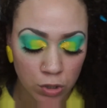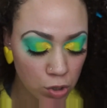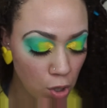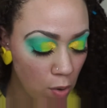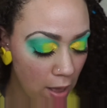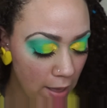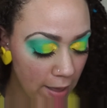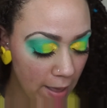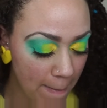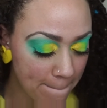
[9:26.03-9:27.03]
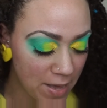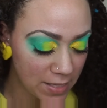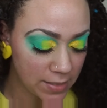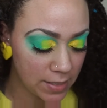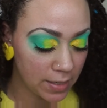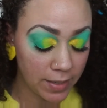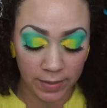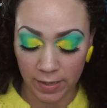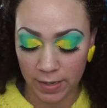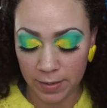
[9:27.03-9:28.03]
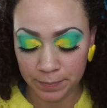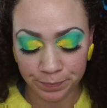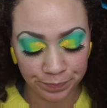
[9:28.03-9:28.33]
So I am basically,